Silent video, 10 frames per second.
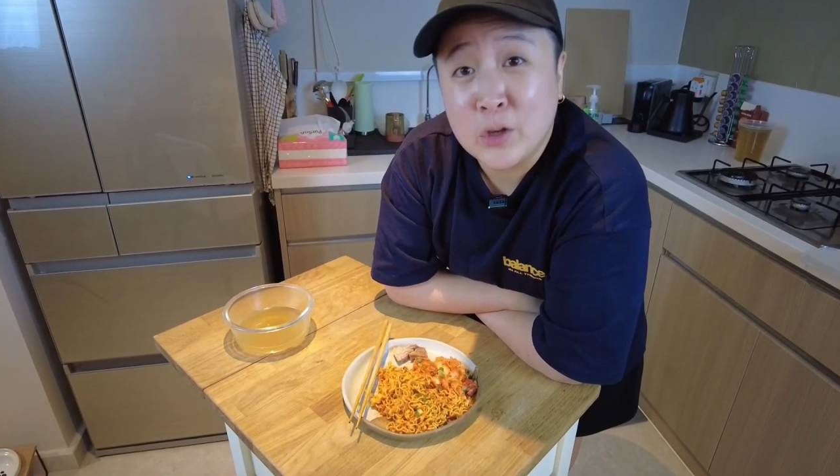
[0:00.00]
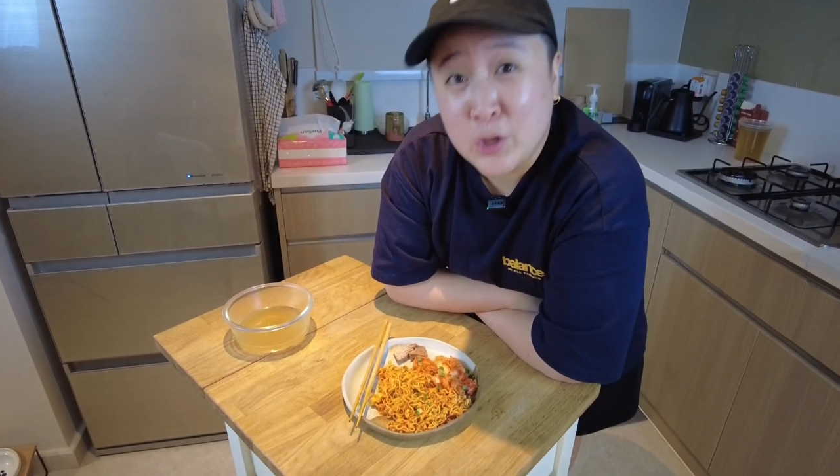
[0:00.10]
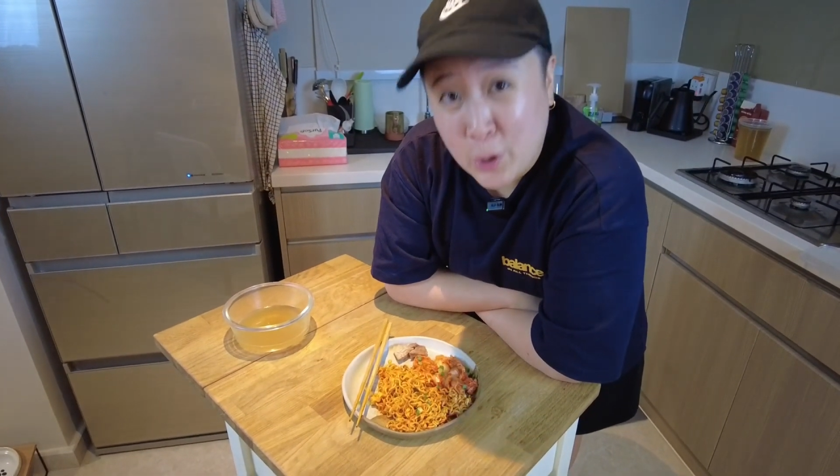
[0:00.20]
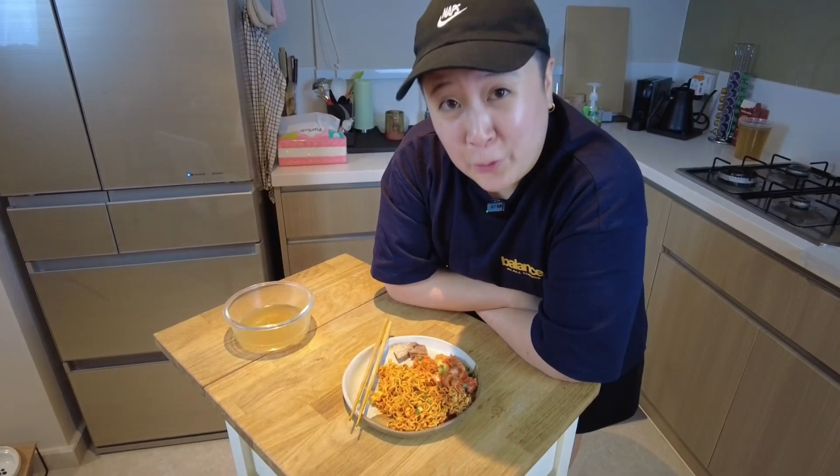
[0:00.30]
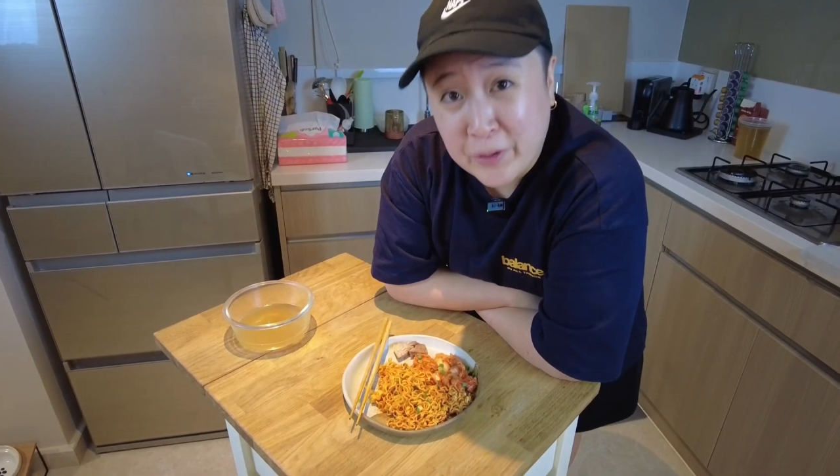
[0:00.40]

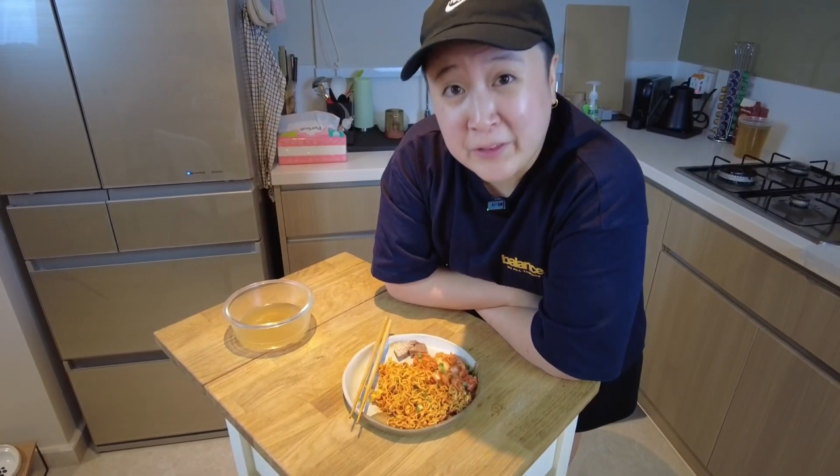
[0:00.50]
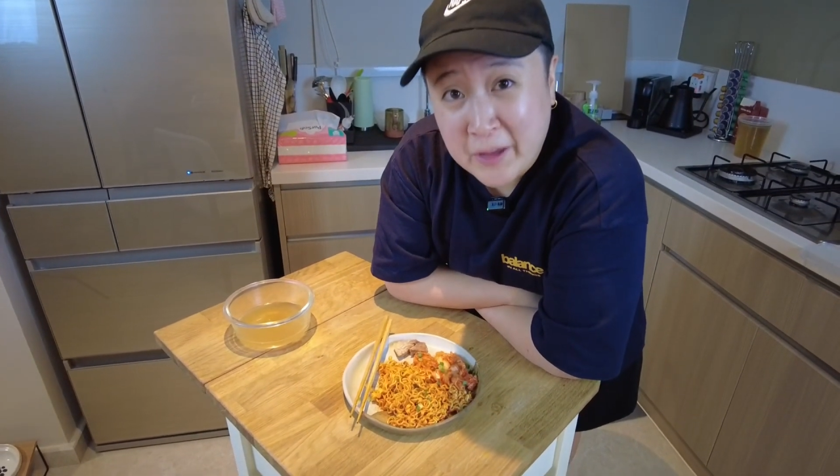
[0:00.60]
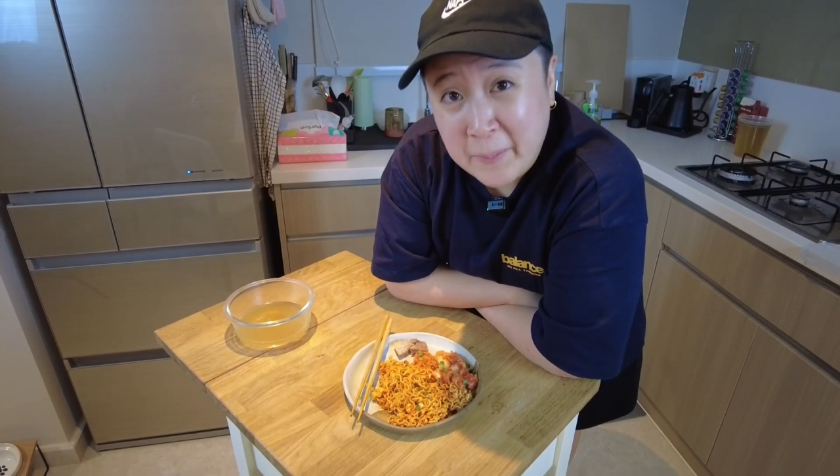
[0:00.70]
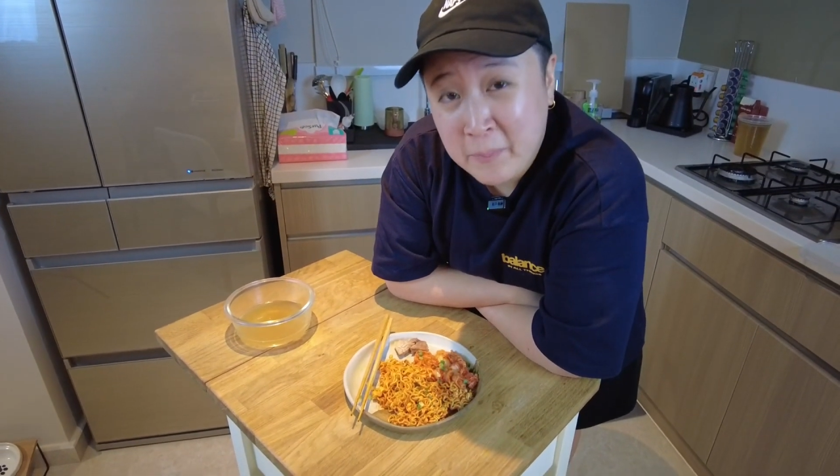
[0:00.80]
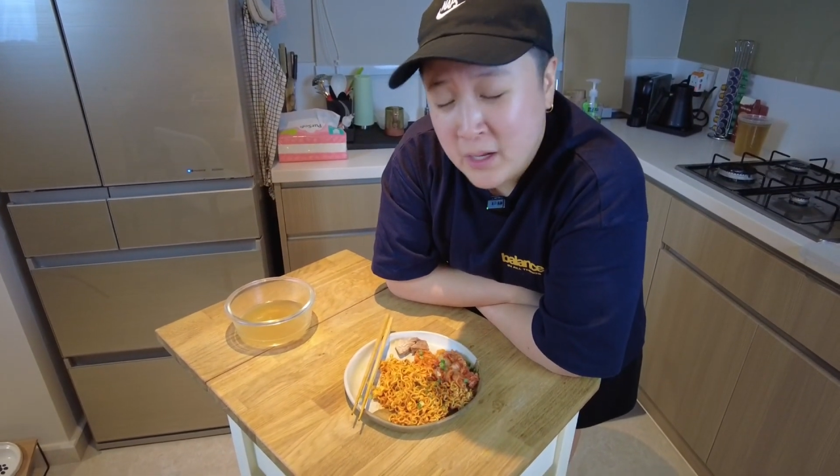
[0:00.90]
curing
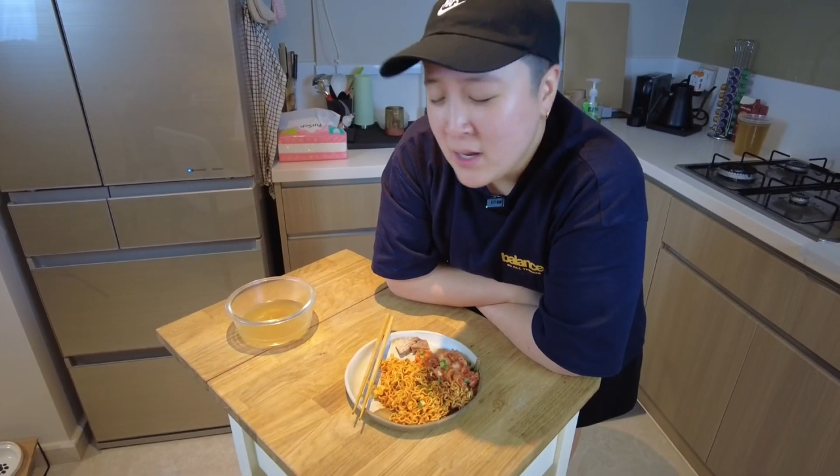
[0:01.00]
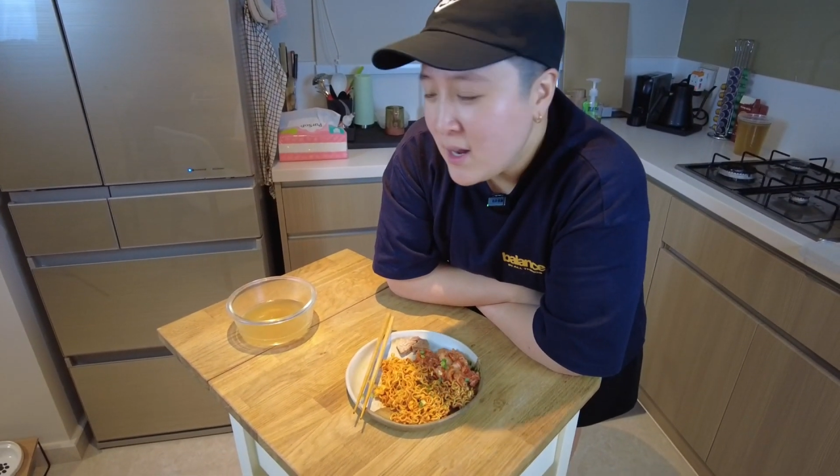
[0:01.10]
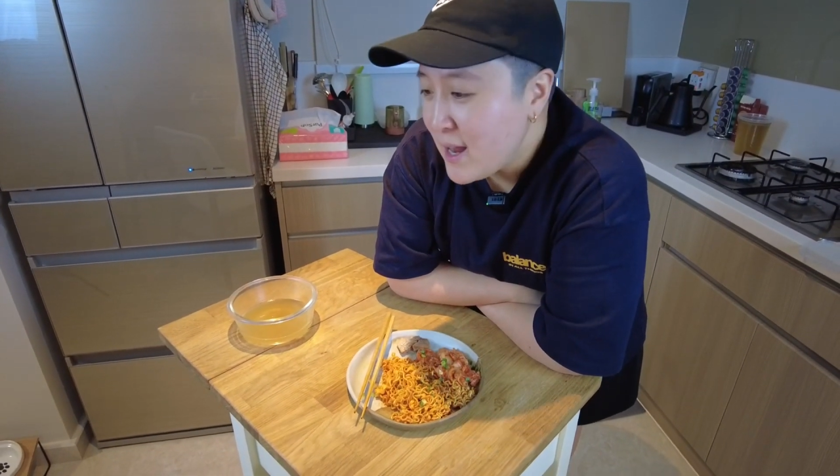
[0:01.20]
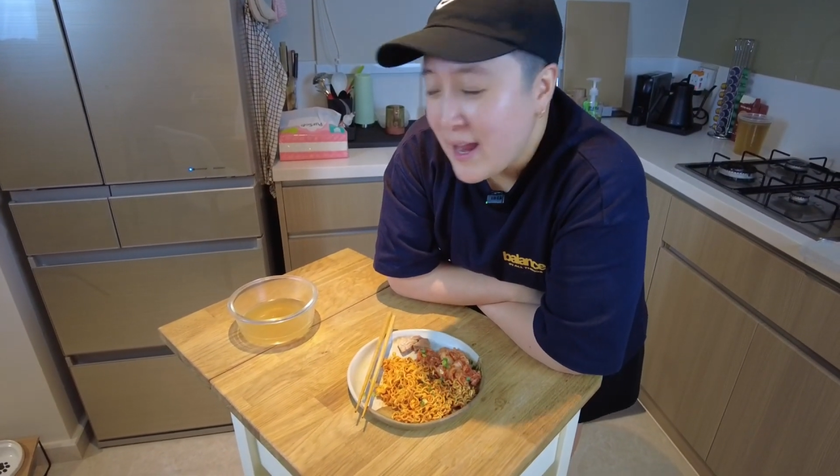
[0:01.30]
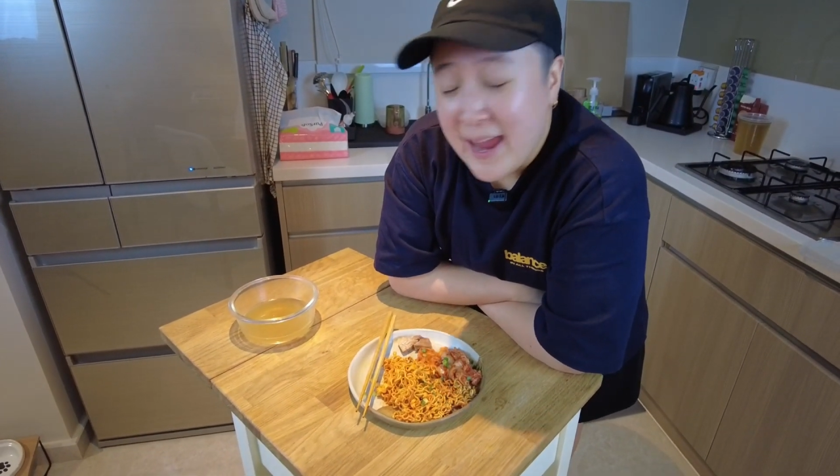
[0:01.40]
them.
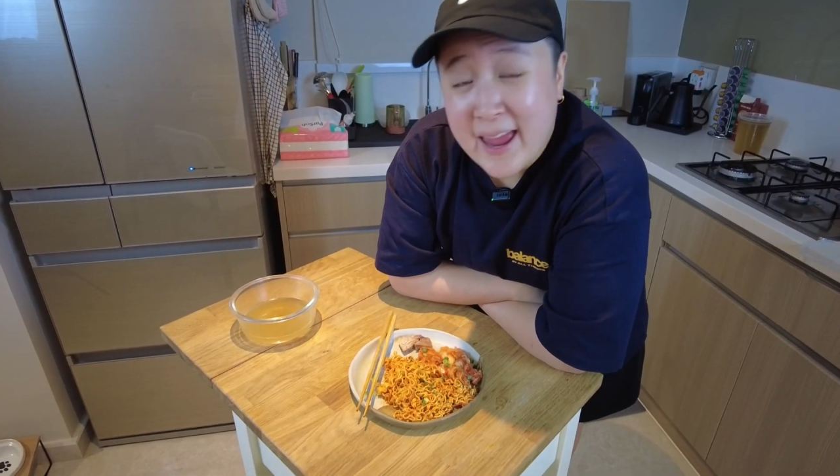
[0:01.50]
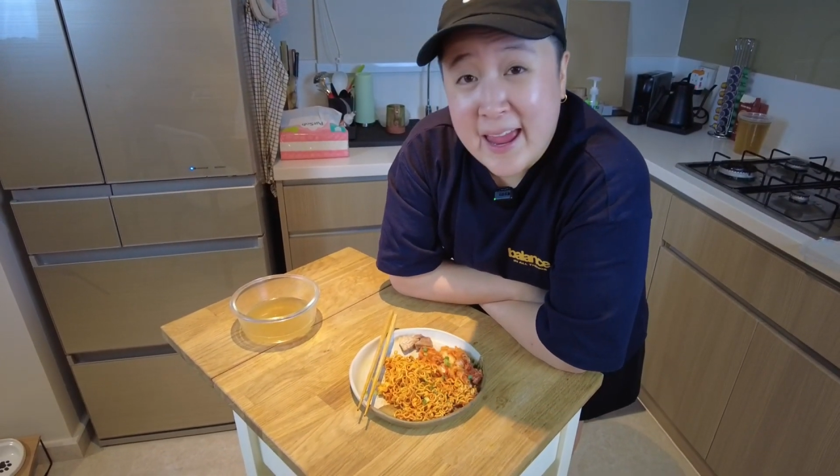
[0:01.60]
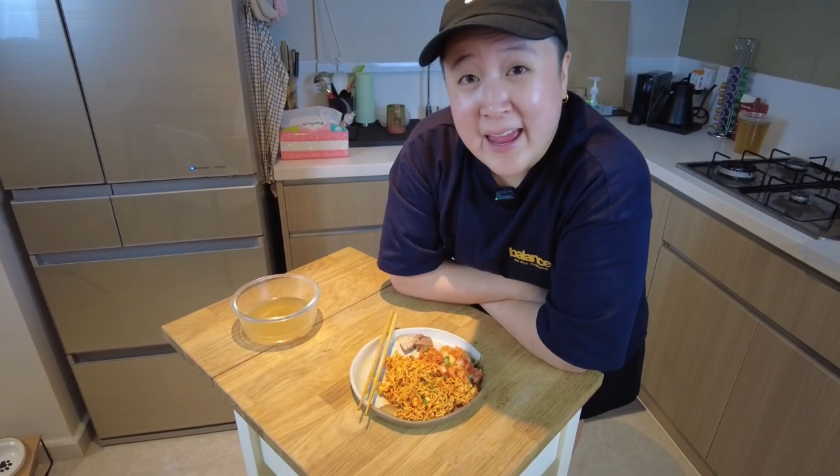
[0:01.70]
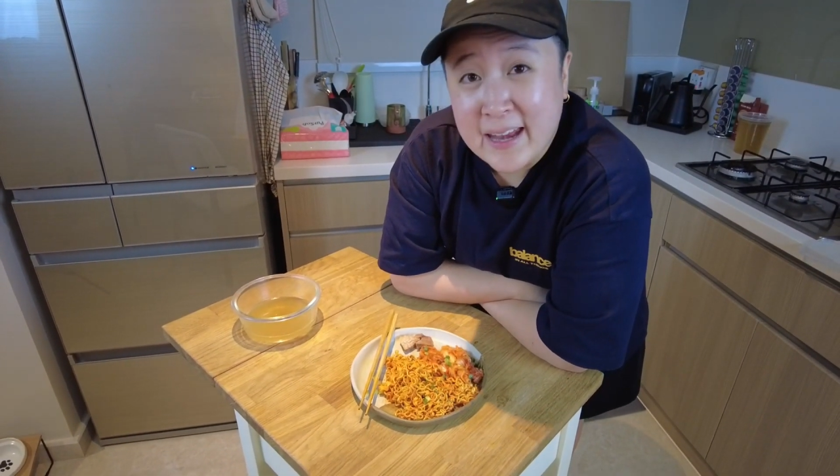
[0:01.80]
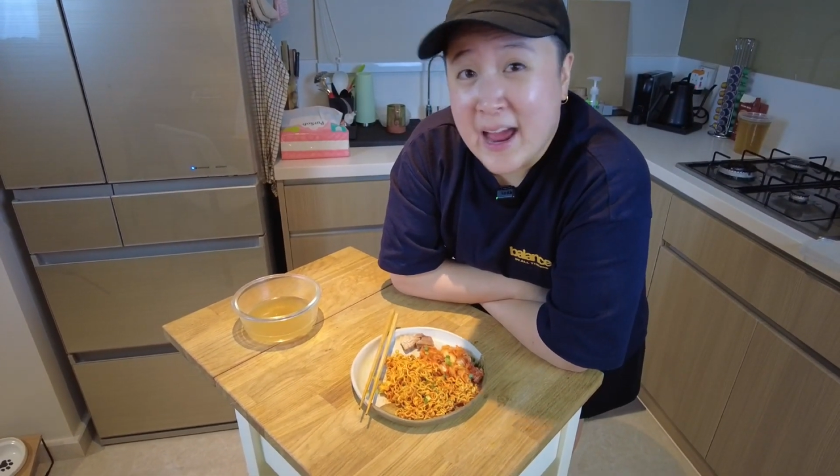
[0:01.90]
And